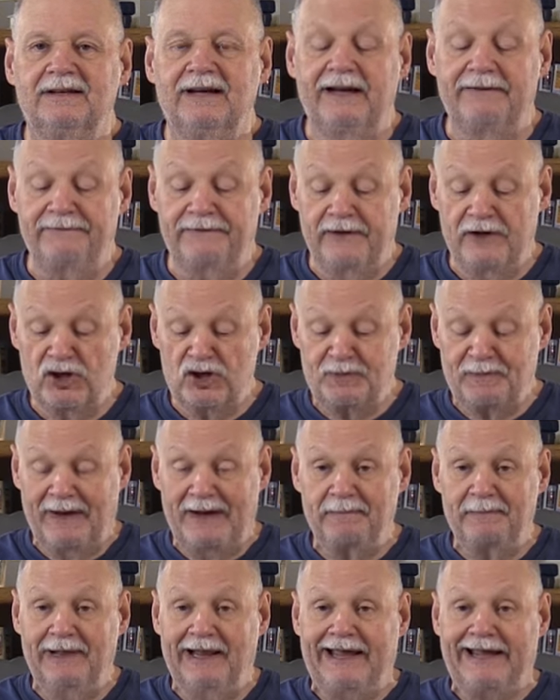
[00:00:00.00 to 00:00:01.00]
I finished
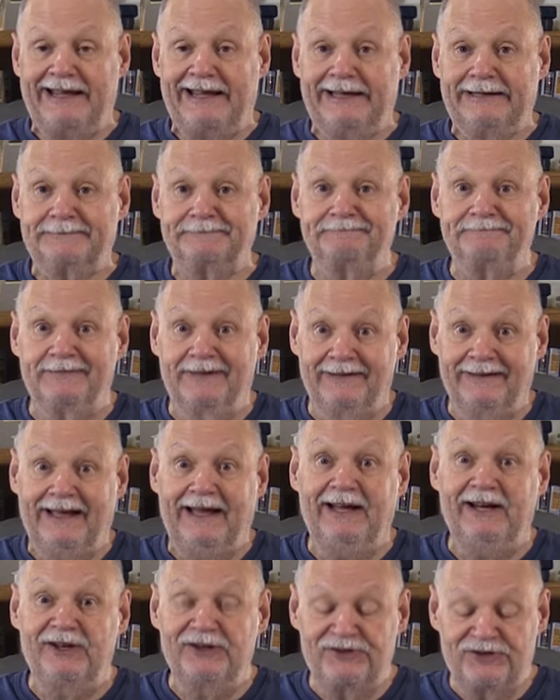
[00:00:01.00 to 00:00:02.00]
my planking.
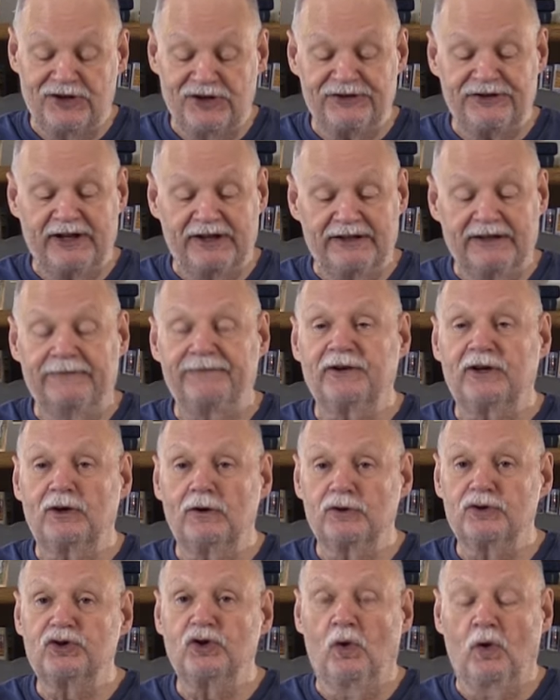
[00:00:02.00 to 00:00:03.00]
That is just a
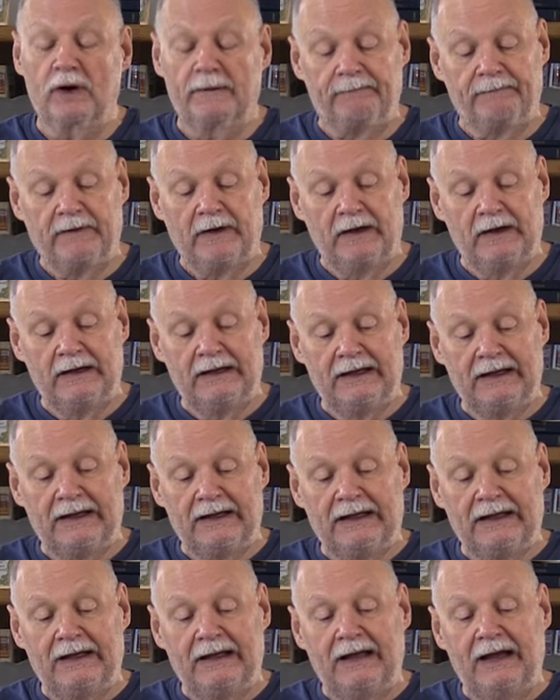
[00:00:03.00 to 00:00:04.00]
difficult chore.
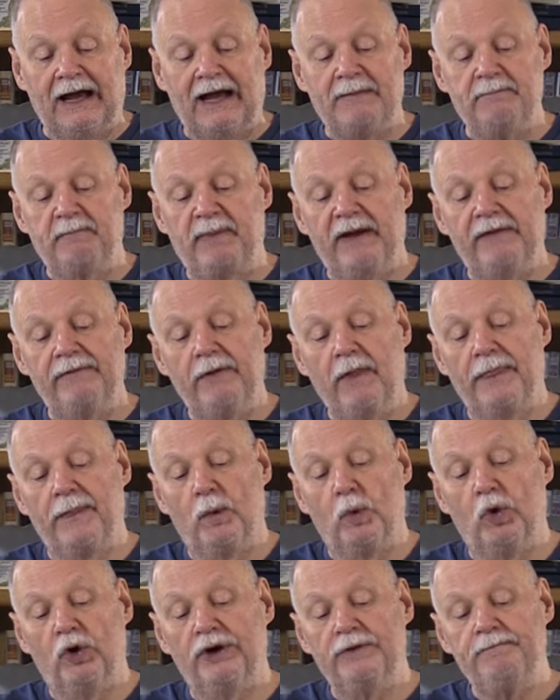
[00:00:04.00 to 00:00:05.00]
I beveled the
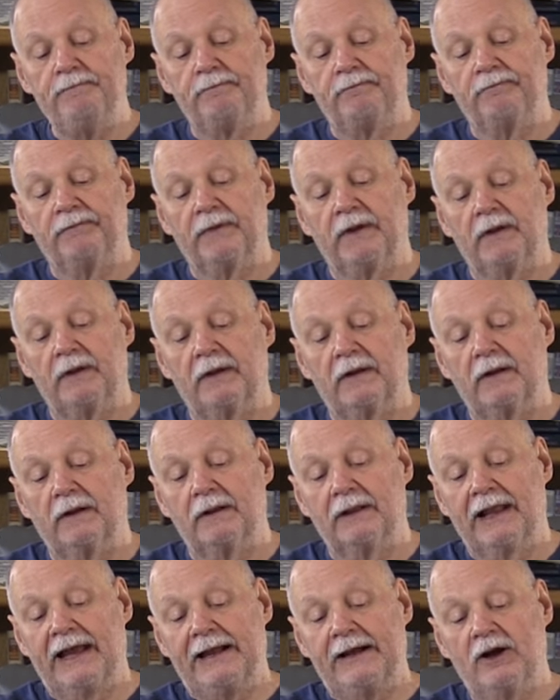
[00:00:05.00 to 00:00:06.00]
wood,
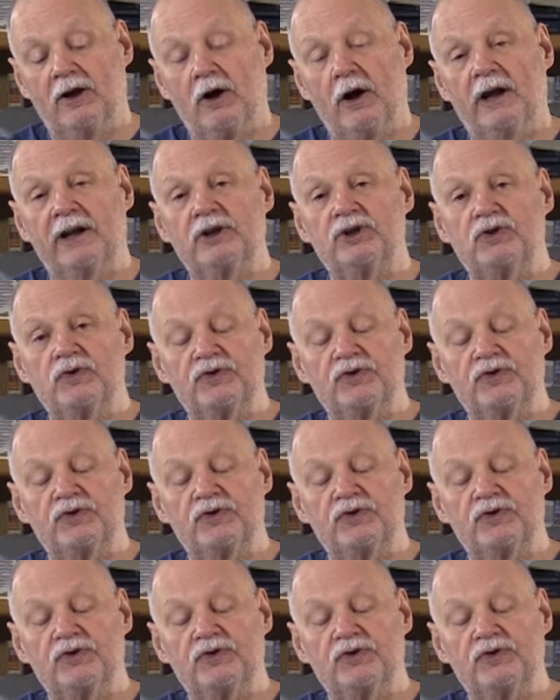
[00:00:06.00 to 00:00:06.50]
laid it on as